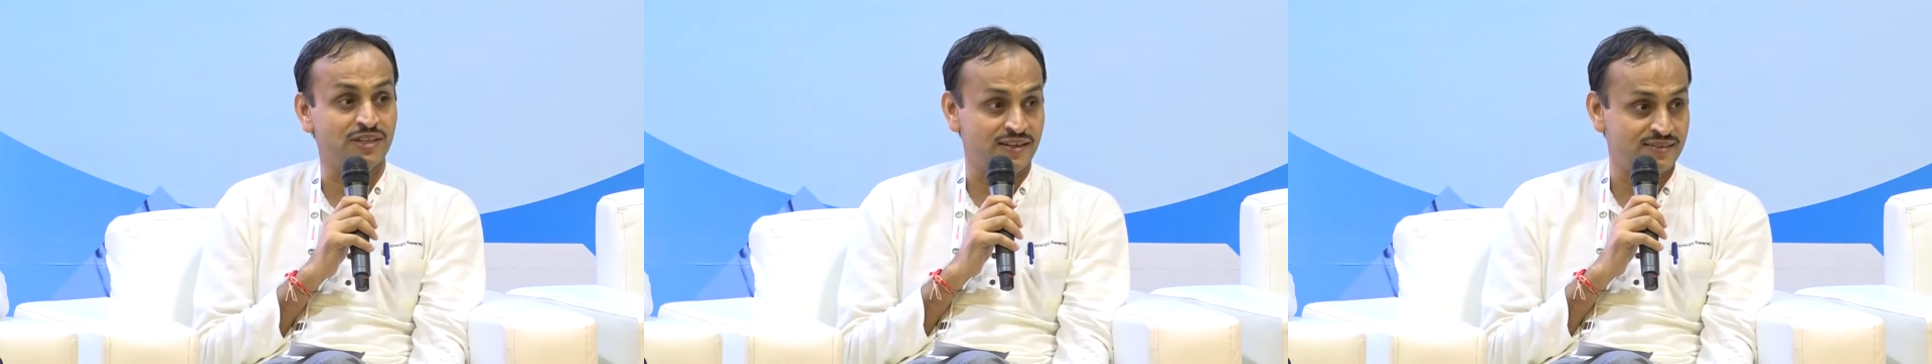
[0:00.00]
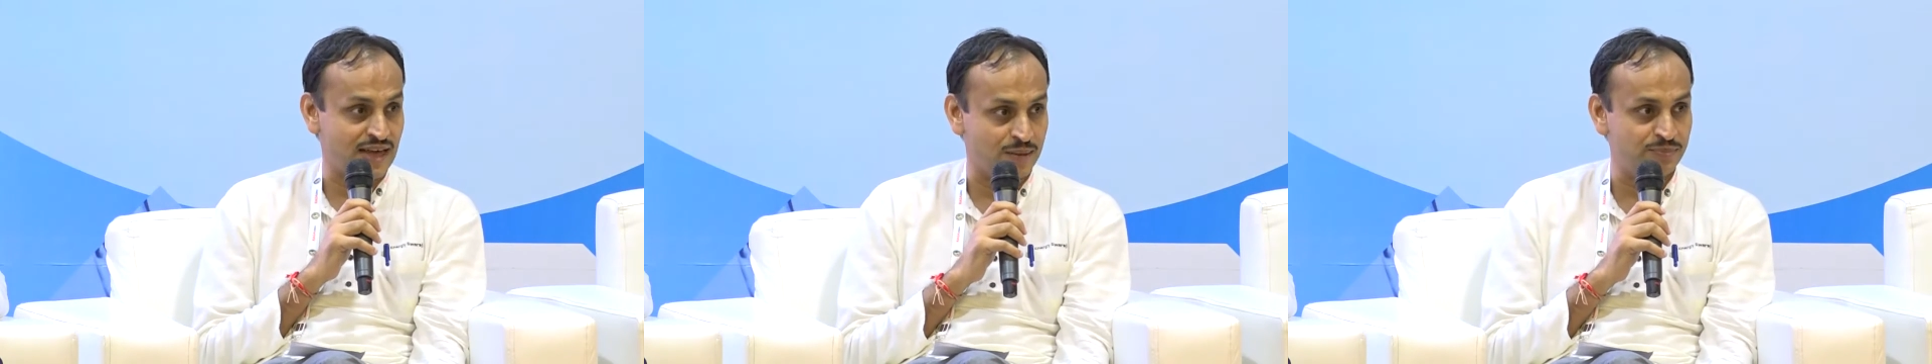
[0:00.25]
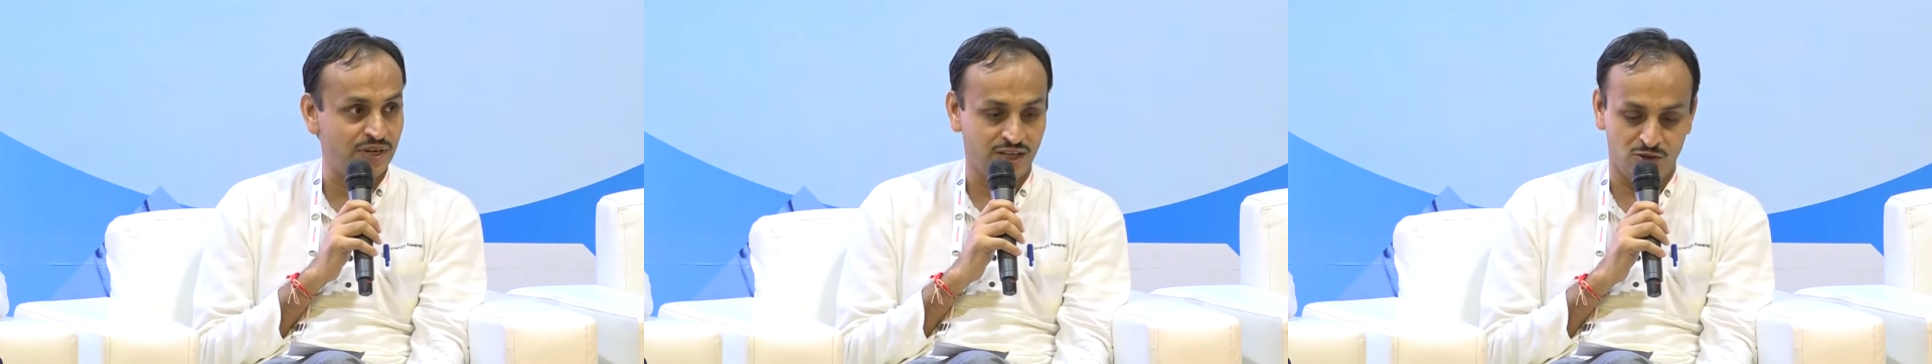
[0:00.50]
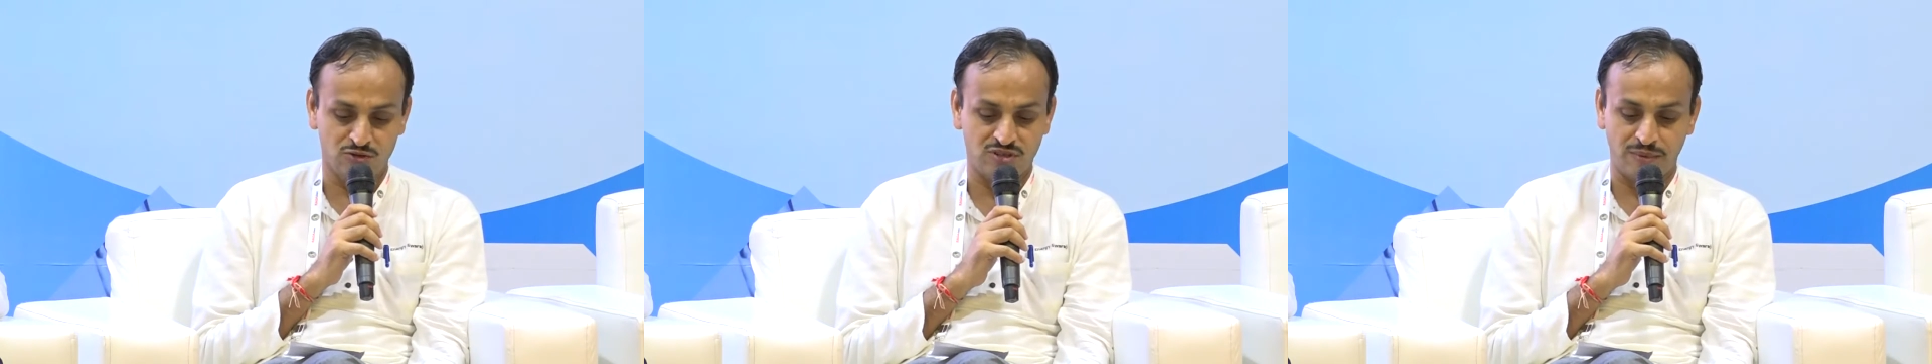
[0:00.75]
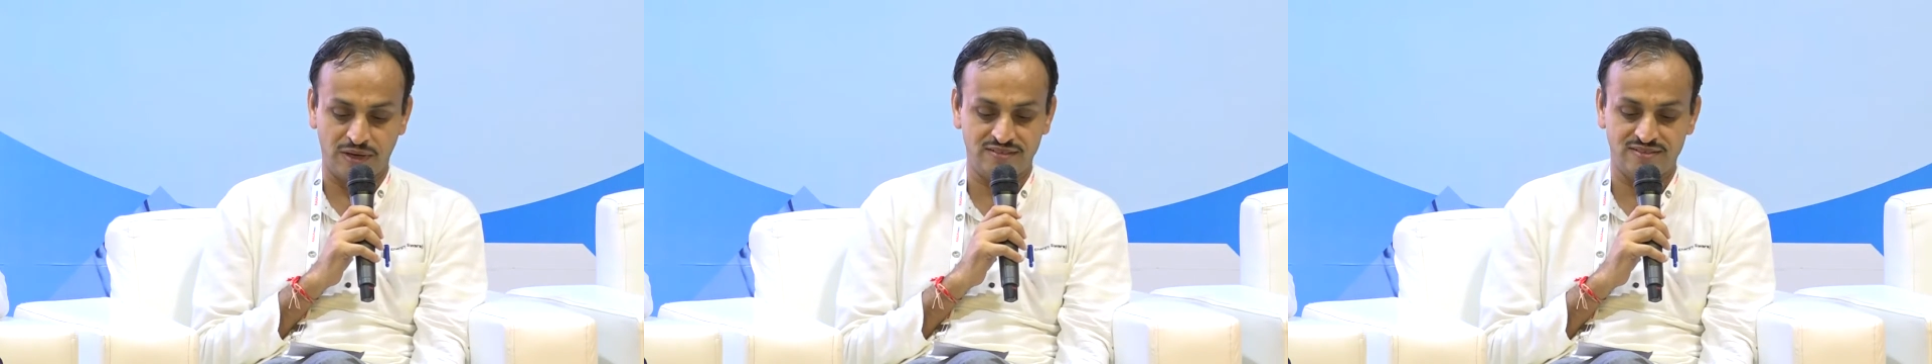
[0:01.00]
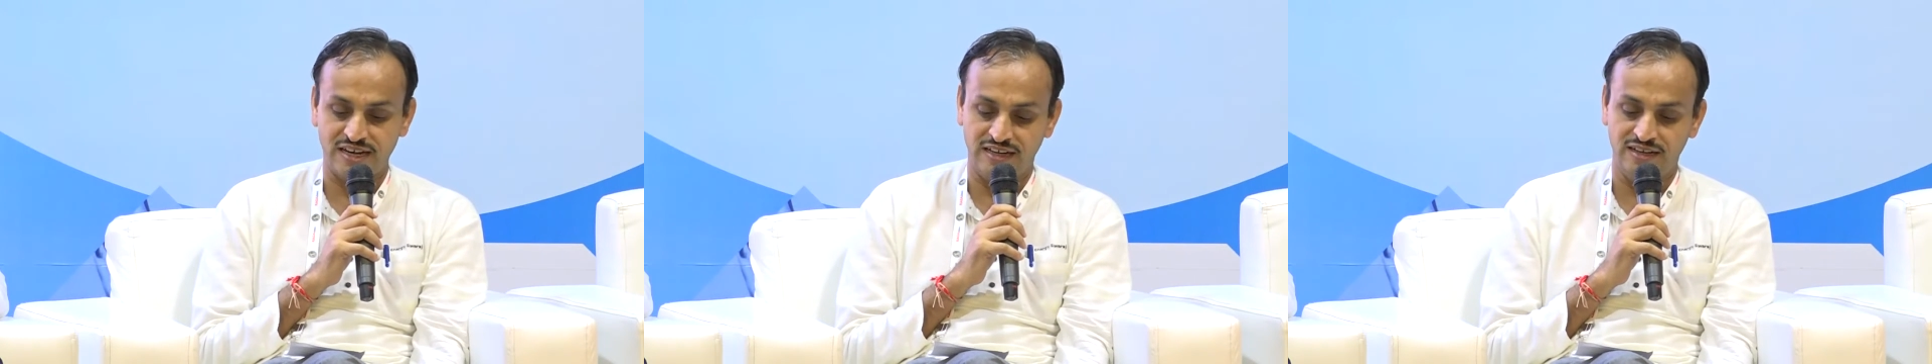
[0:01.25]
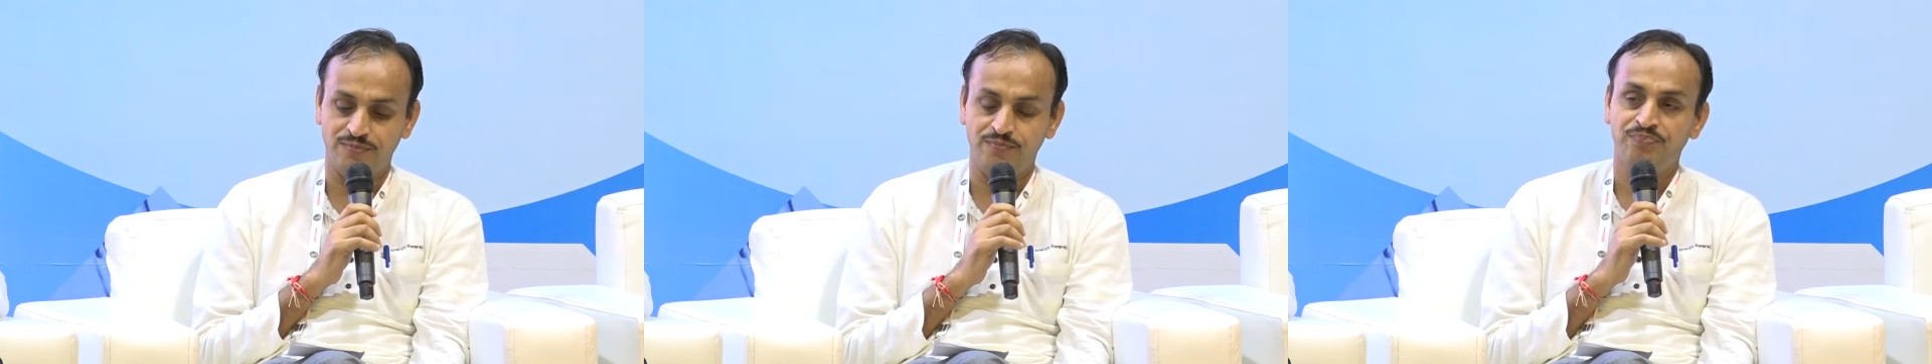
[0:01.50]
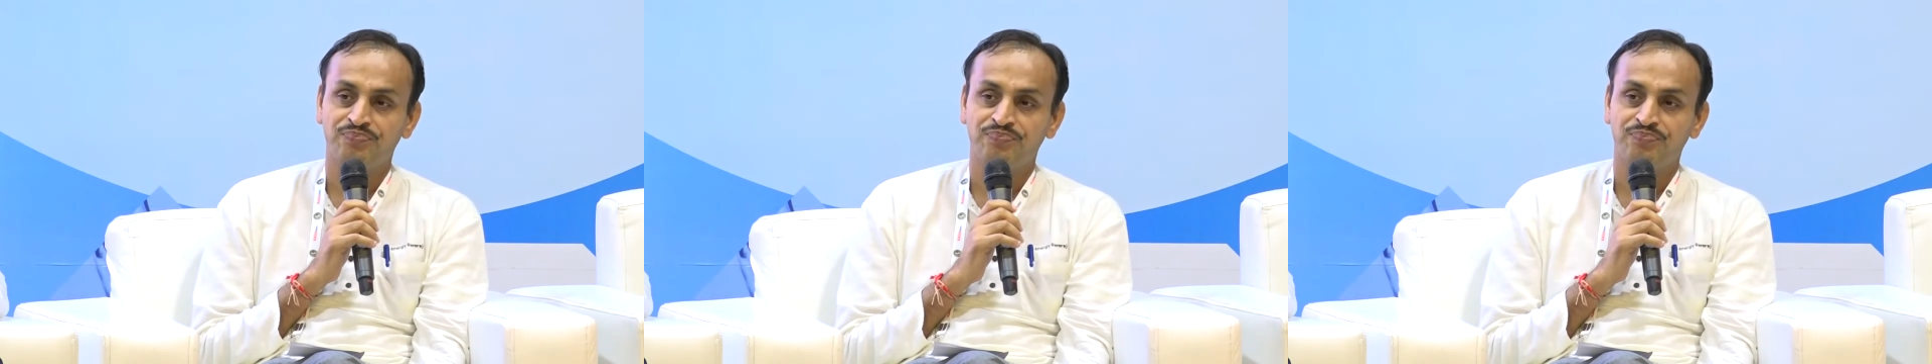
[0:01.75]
that is happening to some extent,